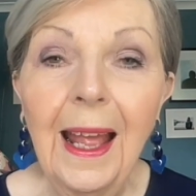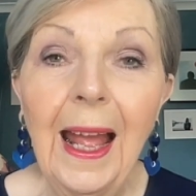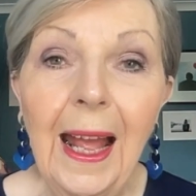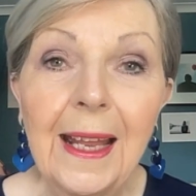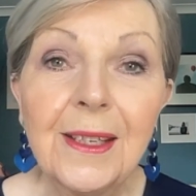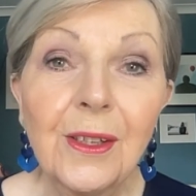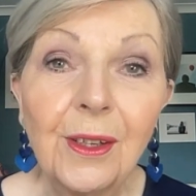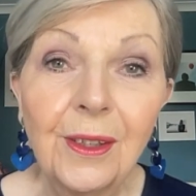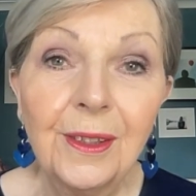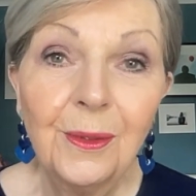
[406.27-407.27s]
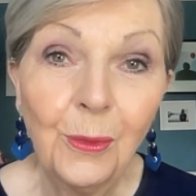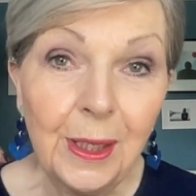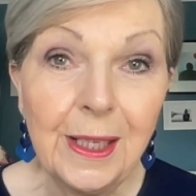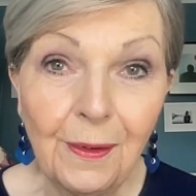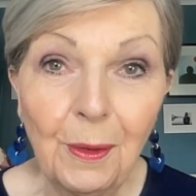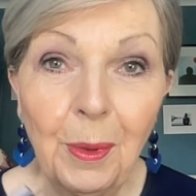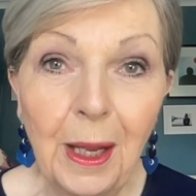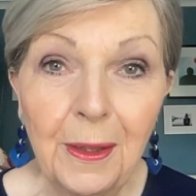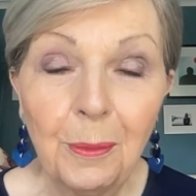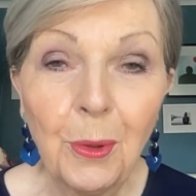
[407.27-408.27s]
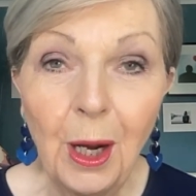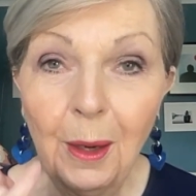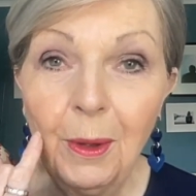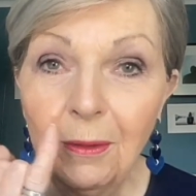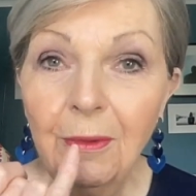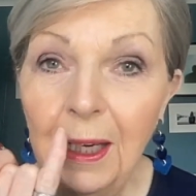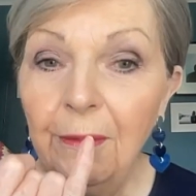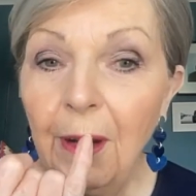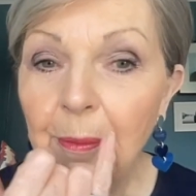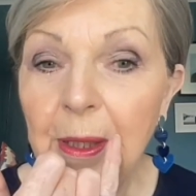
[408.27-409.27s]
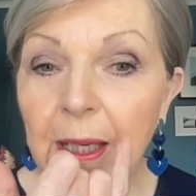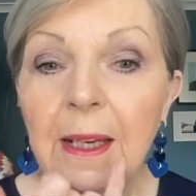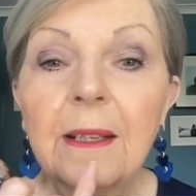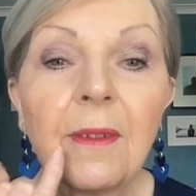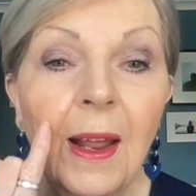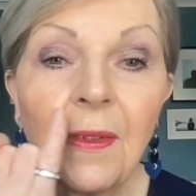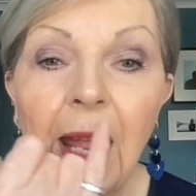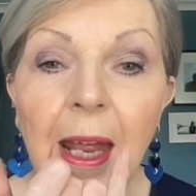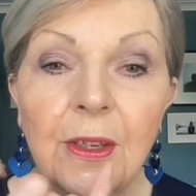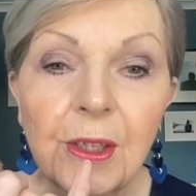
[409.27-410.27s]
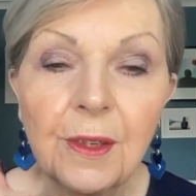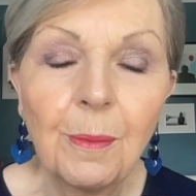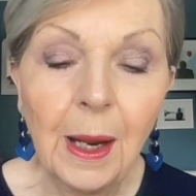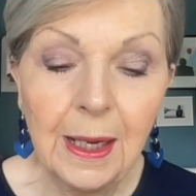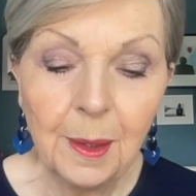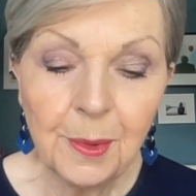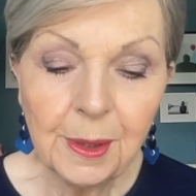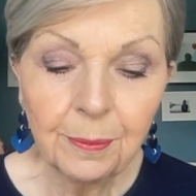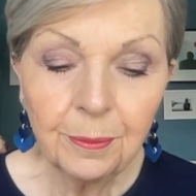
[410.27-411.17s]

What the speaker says: And once I've applied the primer, really rubbed it in around the edges of my lips,